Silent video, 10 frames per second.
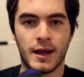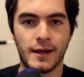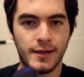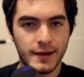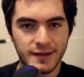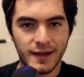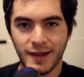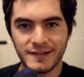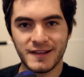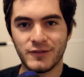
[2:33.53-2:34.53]
I like
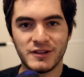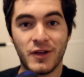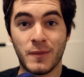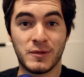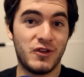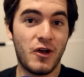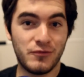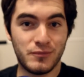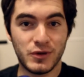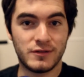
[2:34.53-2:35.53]
daylight savings time
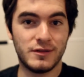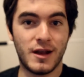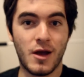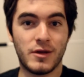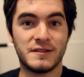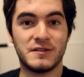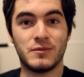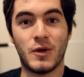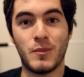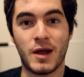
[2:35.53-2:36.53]
myself, but you know,
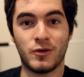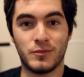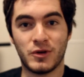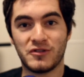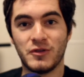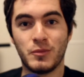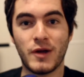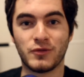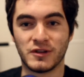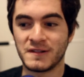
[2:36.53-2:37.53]
that's a matter of personal
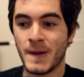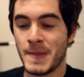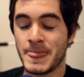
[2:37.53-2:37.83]
preference.